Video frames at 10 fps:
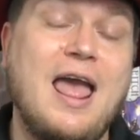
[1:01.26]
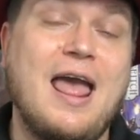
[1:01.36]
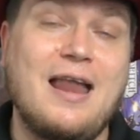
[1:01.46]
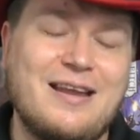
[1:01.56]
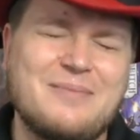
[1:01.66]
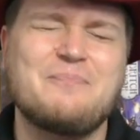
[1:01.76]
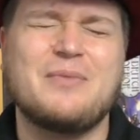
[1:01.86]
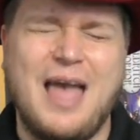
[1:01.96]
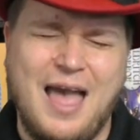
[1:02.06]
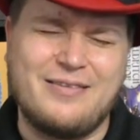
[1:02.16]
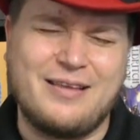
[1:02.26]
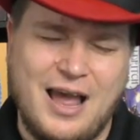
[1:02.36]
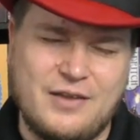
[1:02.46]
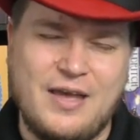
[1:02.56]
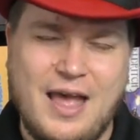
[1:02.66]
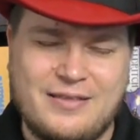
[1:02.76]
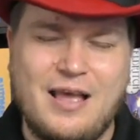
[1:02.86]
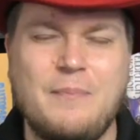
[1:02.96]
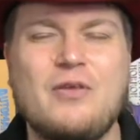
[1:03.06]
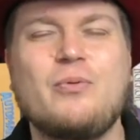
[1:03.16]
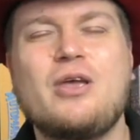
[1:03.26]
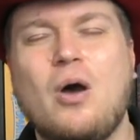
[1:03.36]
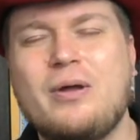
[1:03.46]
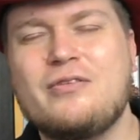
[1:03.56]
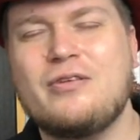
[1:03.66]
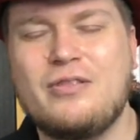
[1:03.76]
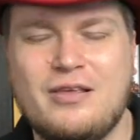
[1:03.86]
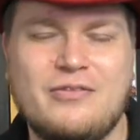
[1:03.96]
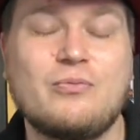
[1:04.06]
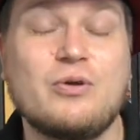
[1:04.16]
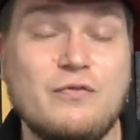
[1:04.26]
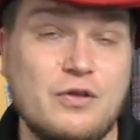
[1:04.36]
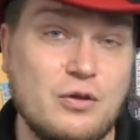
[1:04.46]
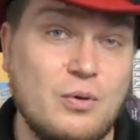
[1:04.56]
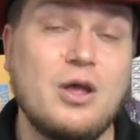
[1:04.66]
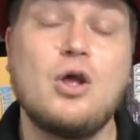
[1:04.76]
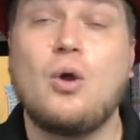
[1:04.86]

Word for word: And as kind of a heads up as we go into this review,